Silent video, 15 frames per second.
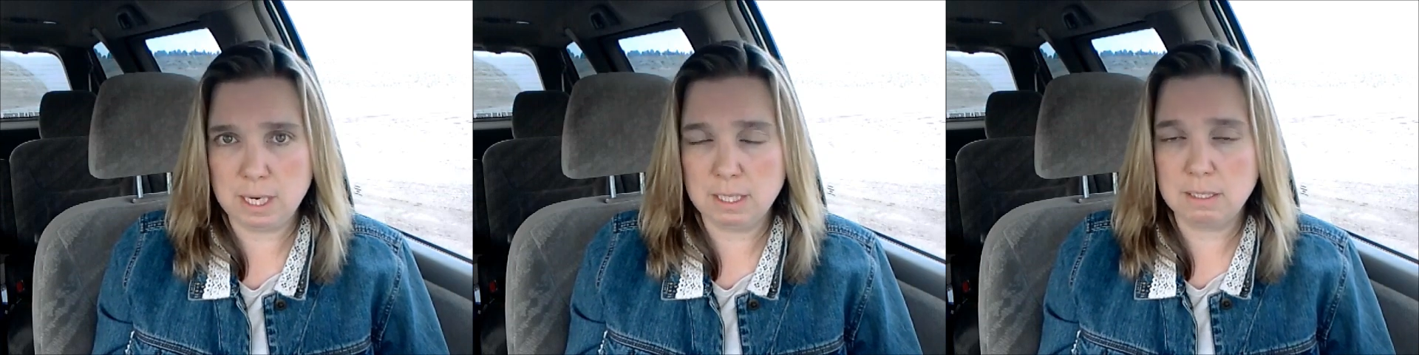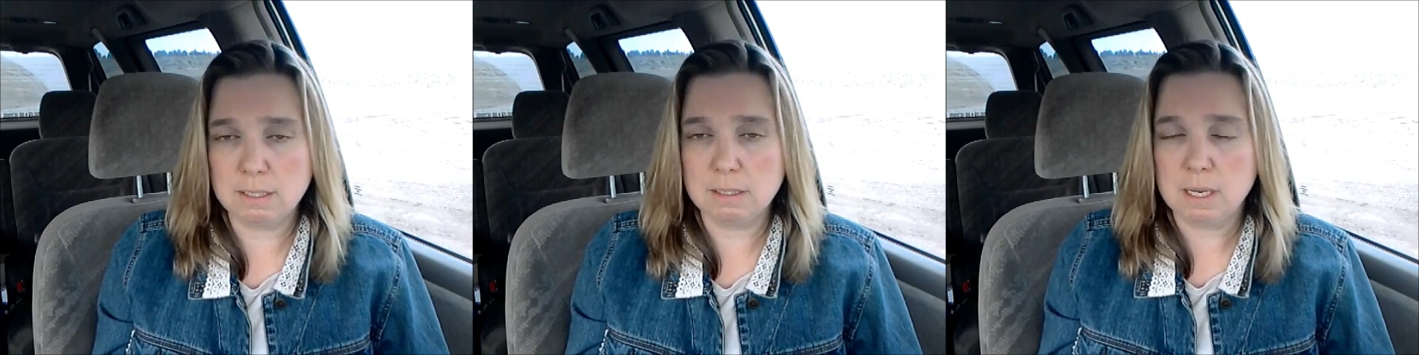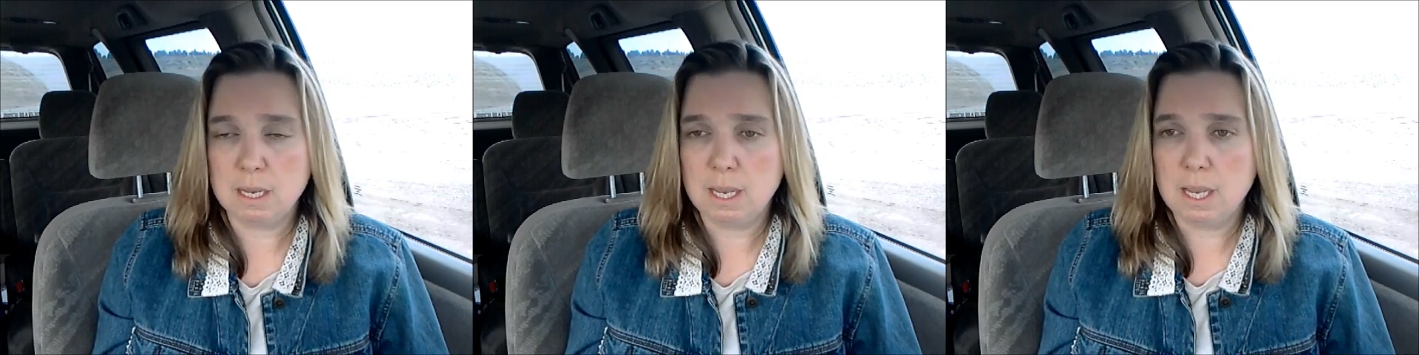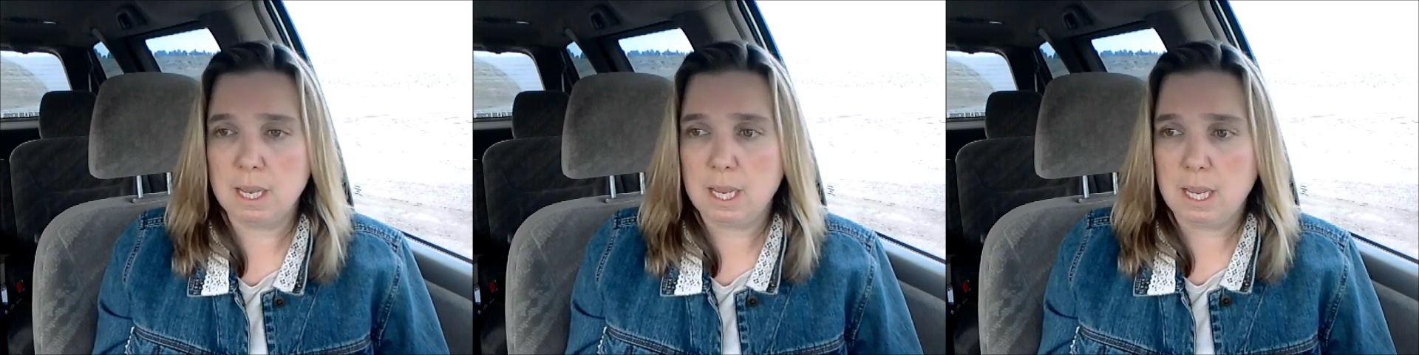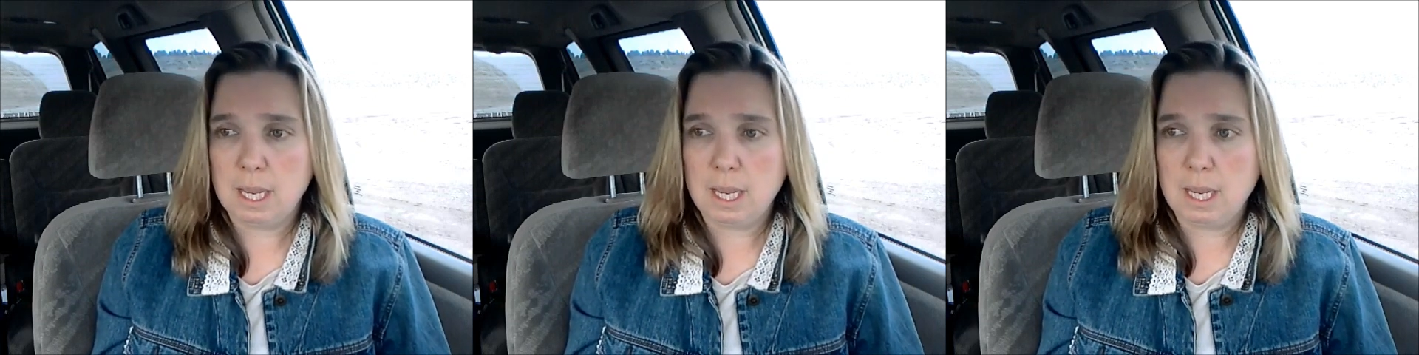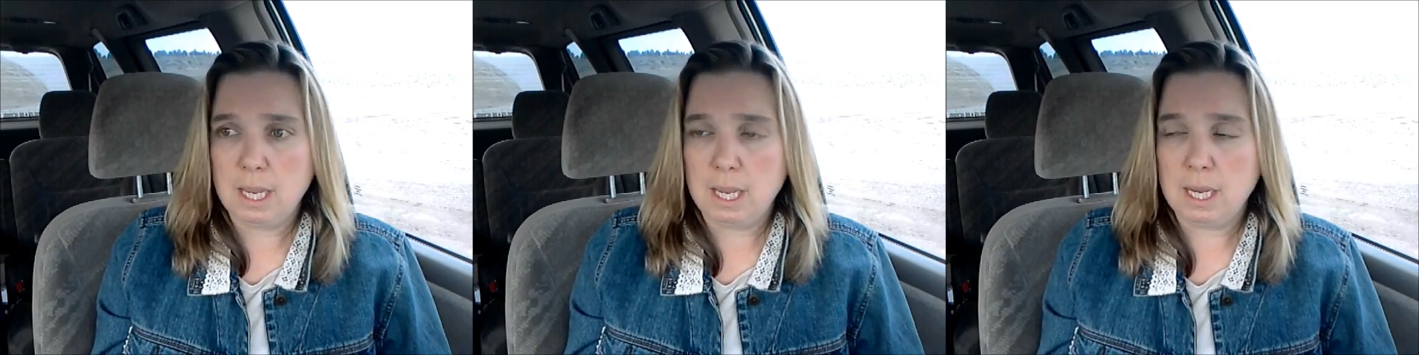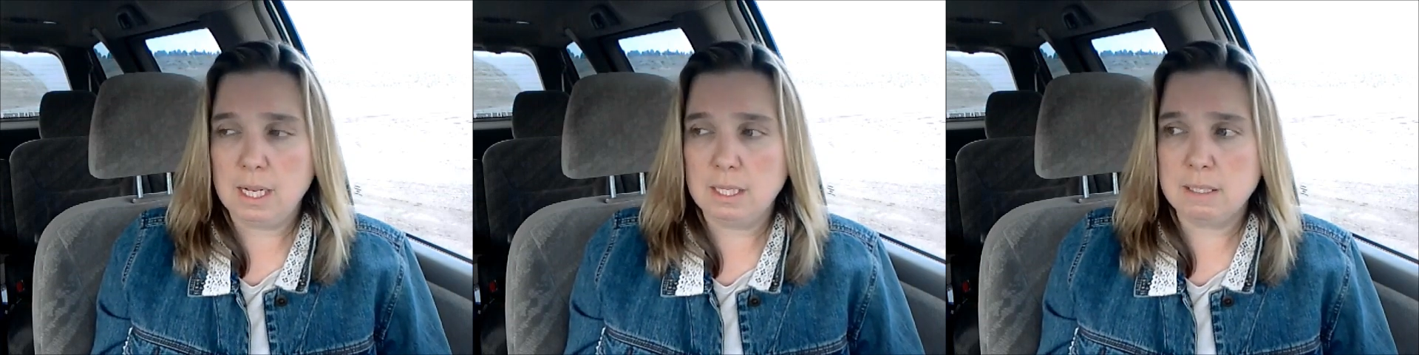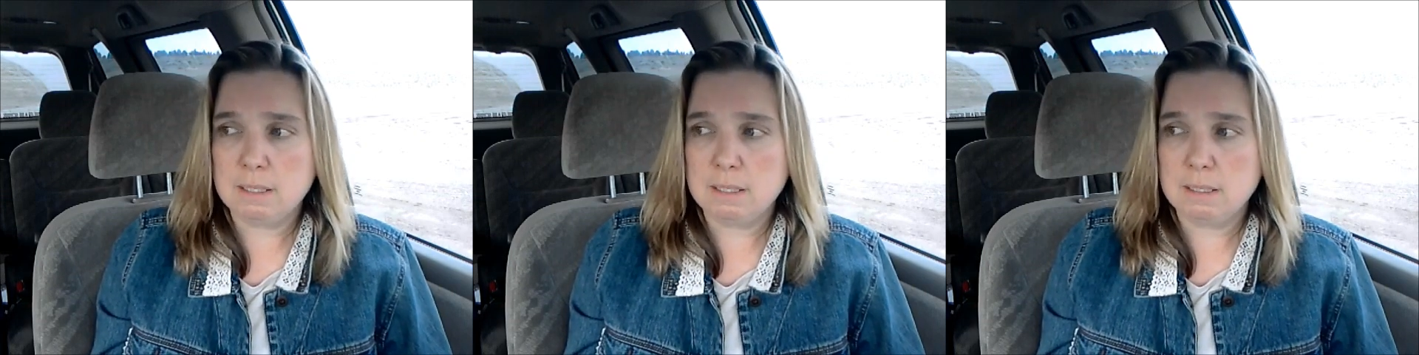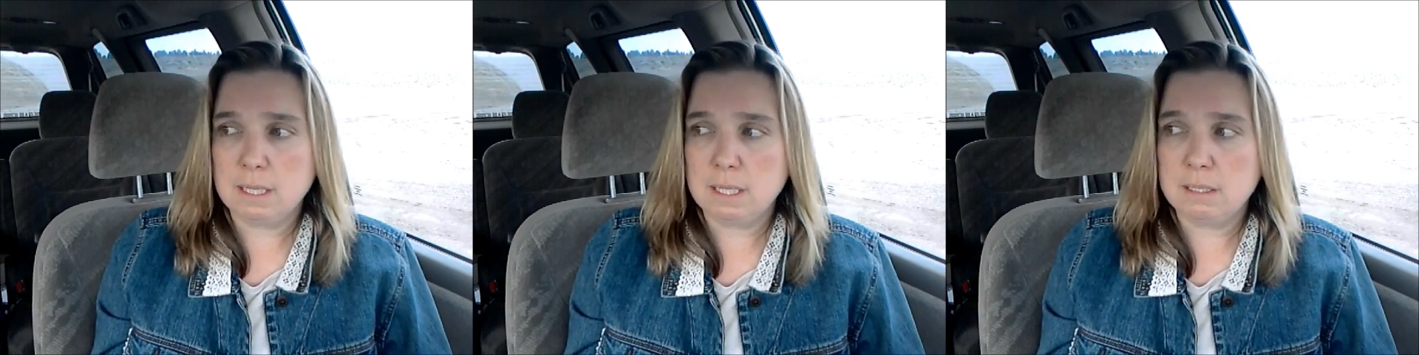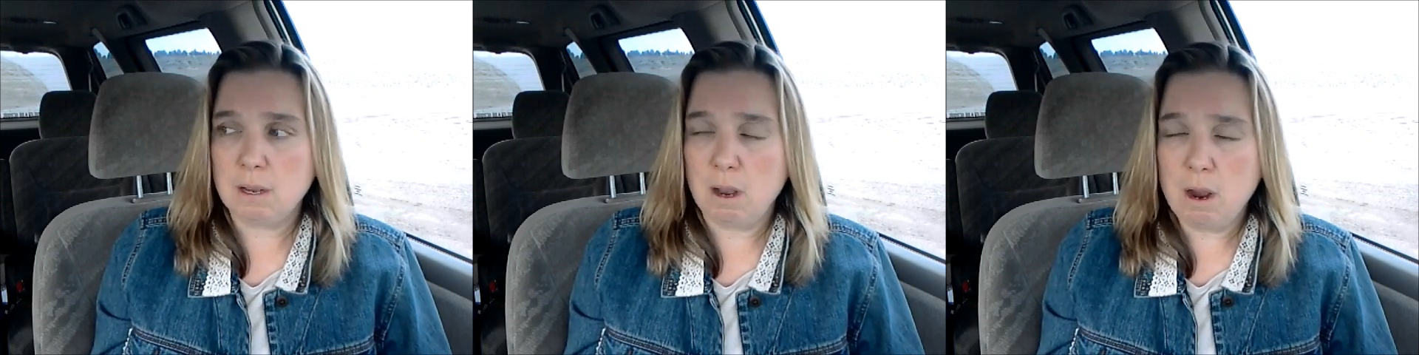It's it's
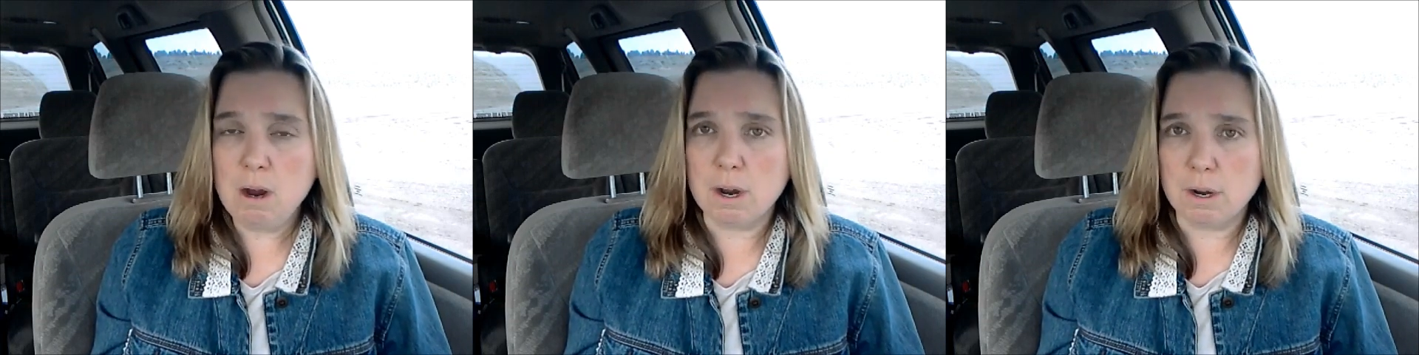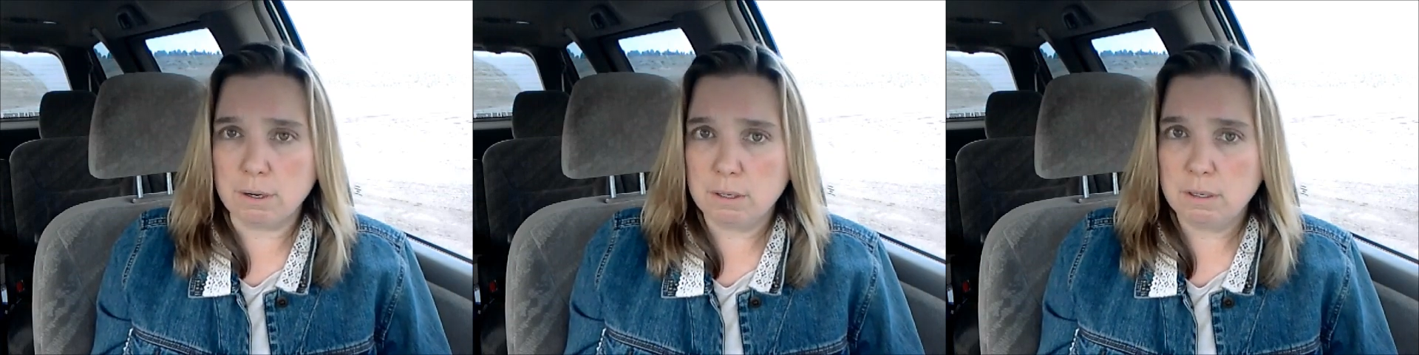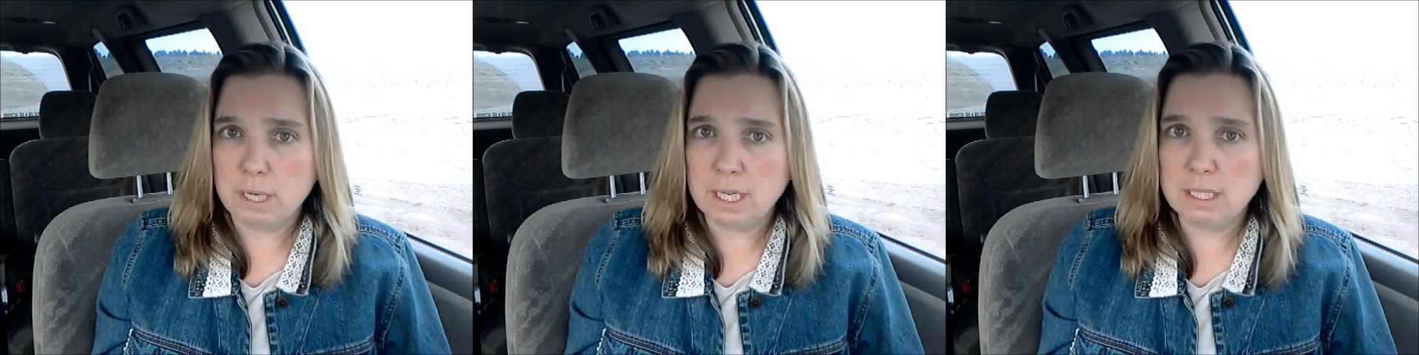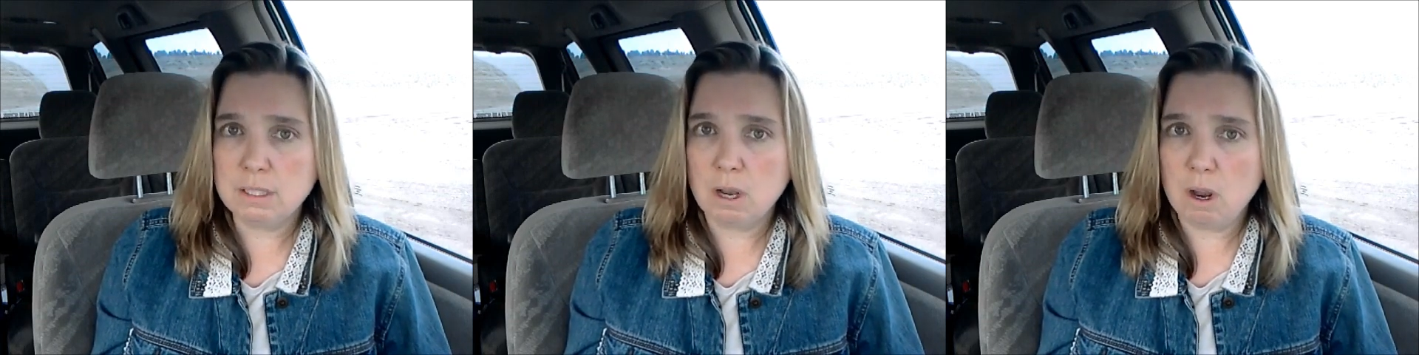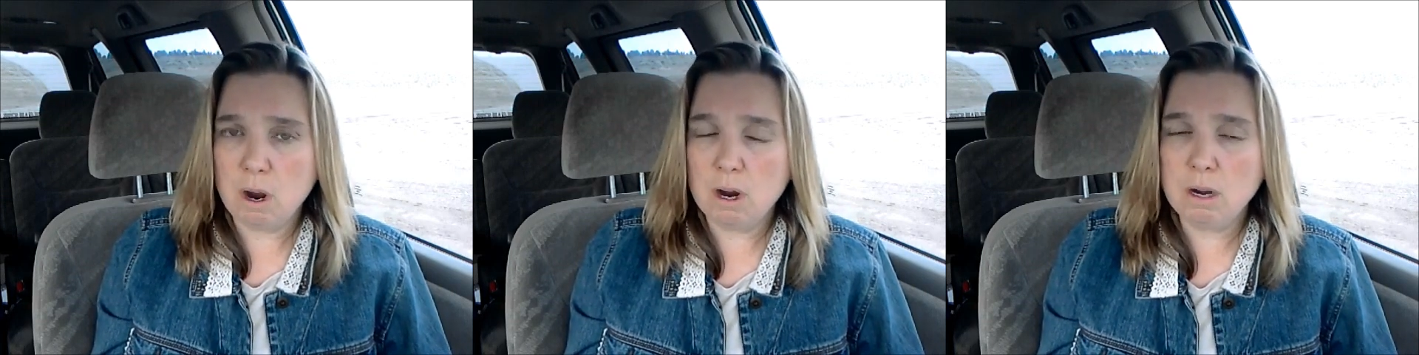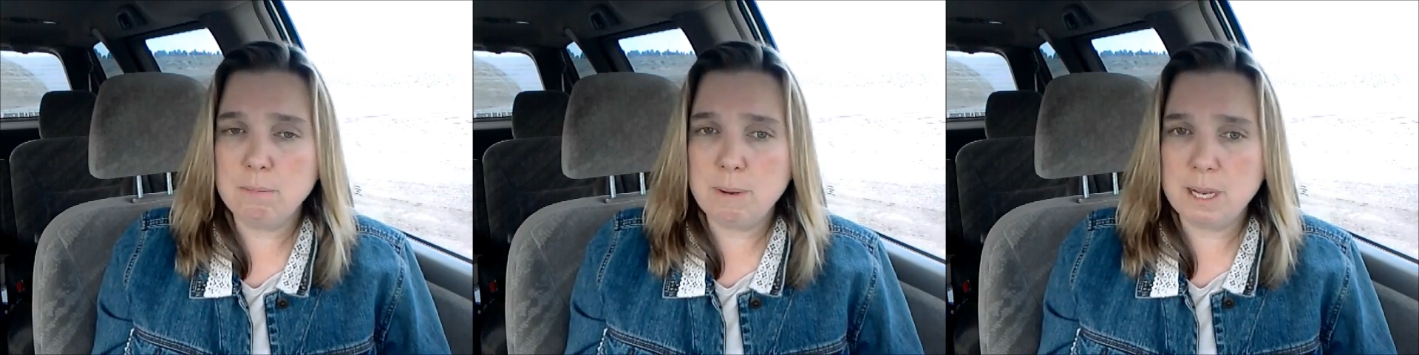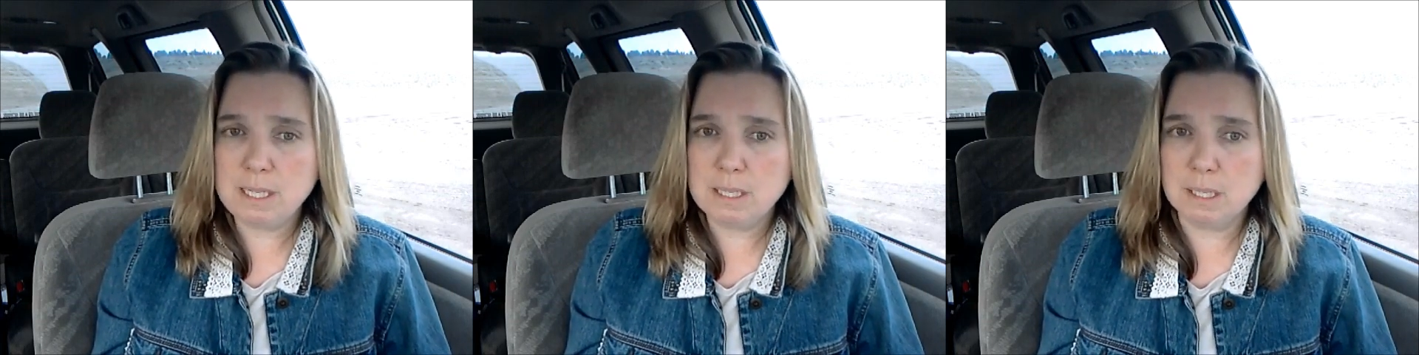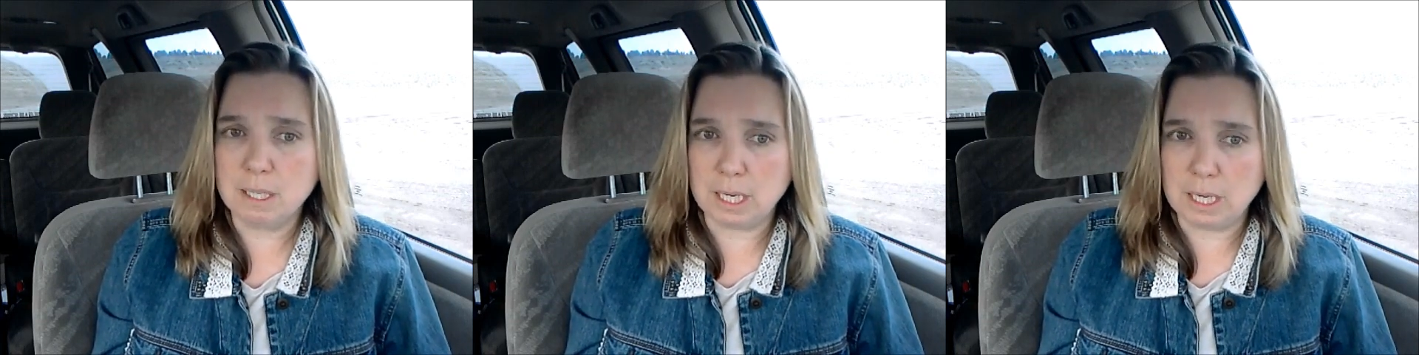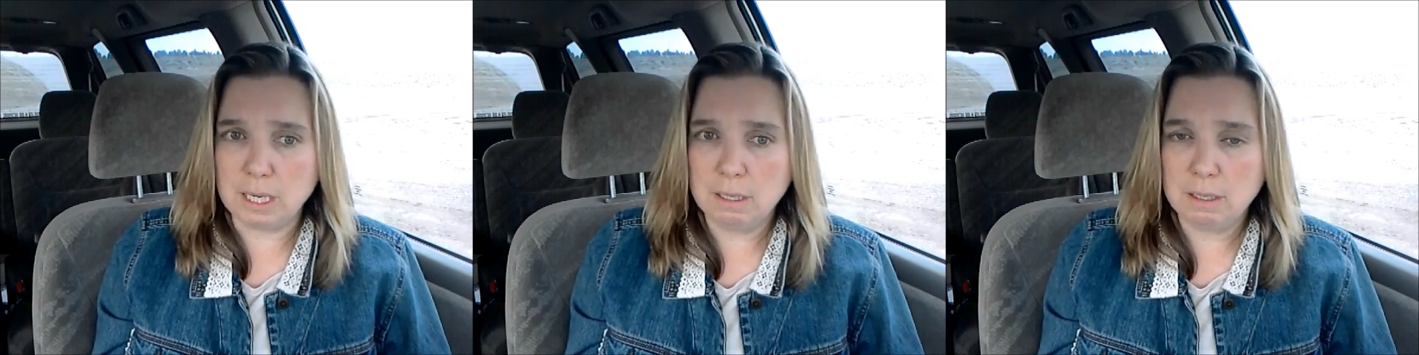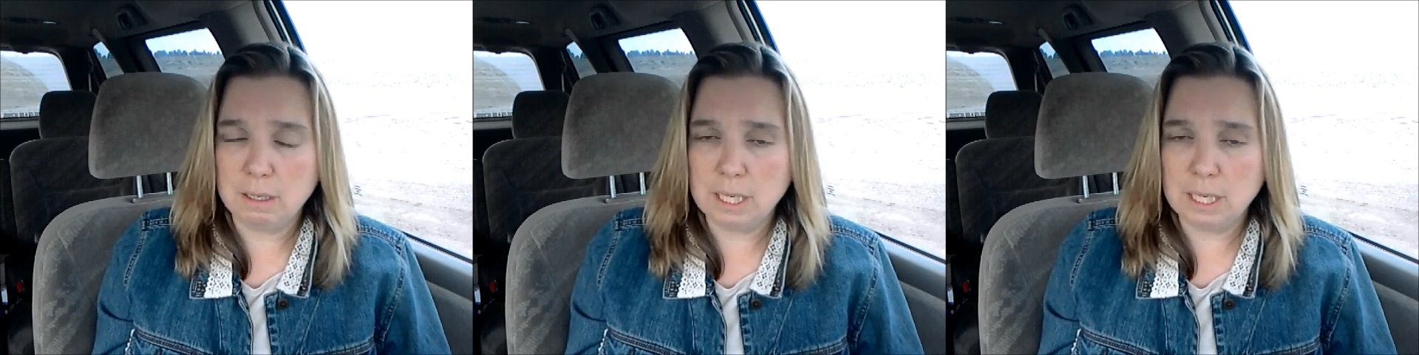it's hard. It's hard mentally.